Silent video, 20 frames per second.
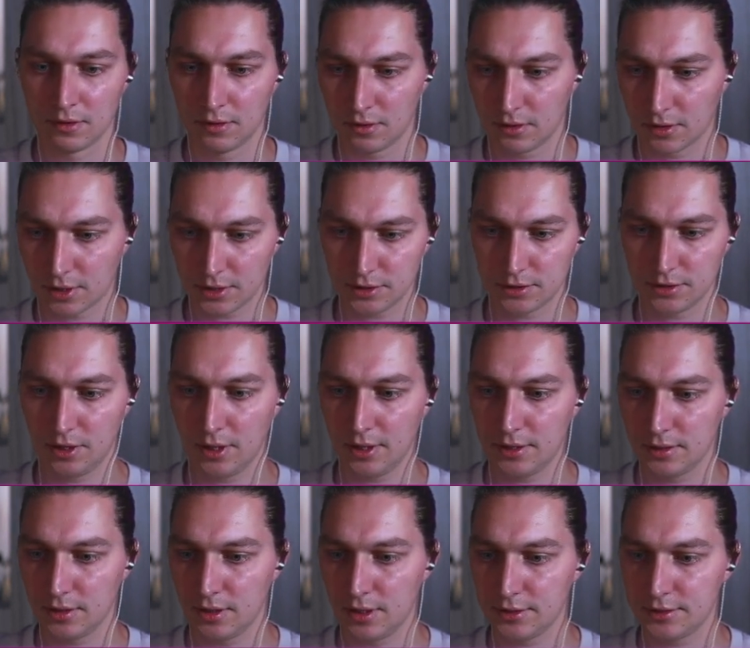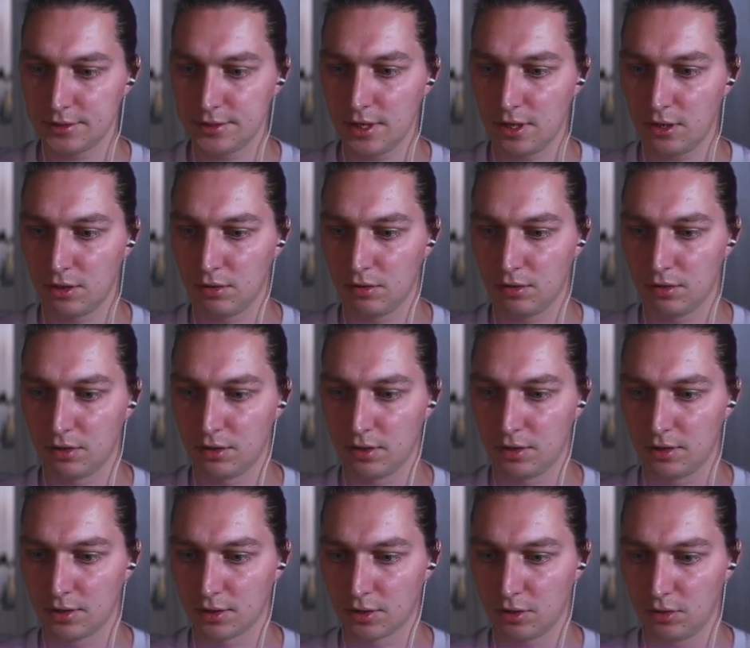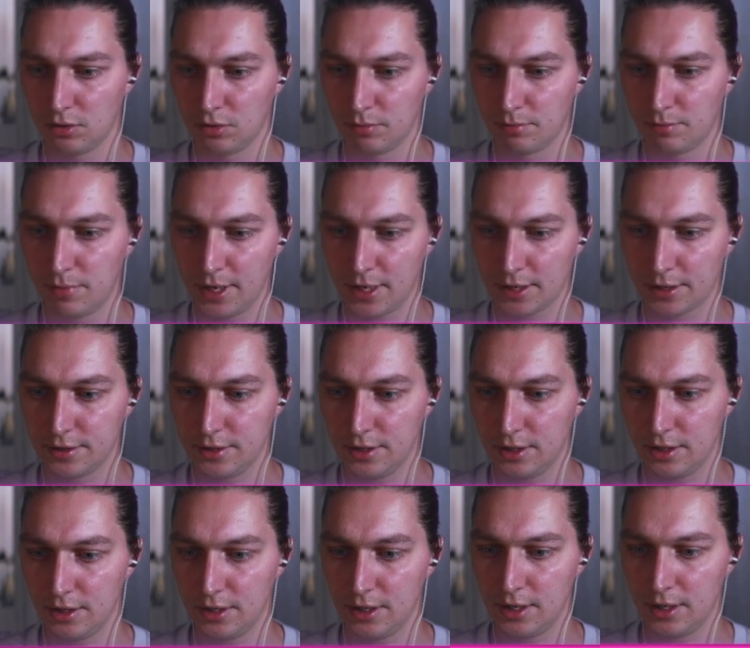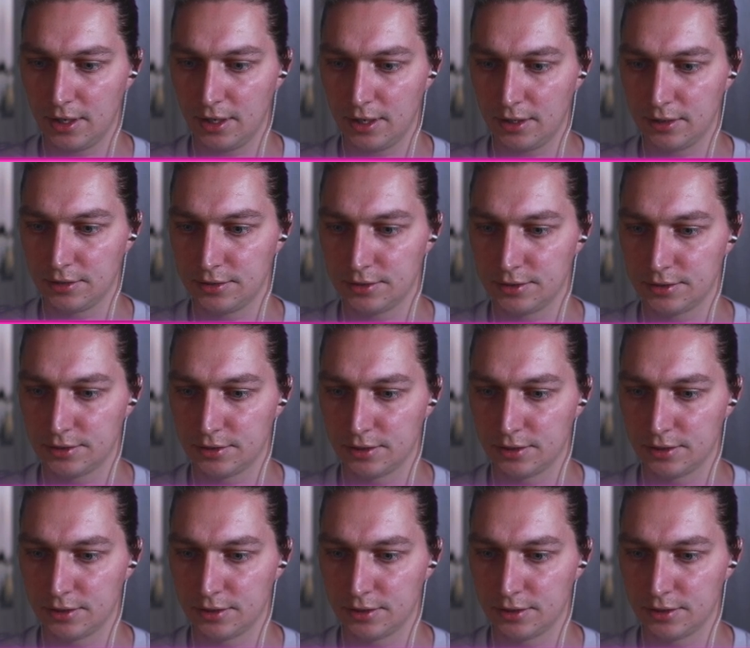Okay, so let's now go back here and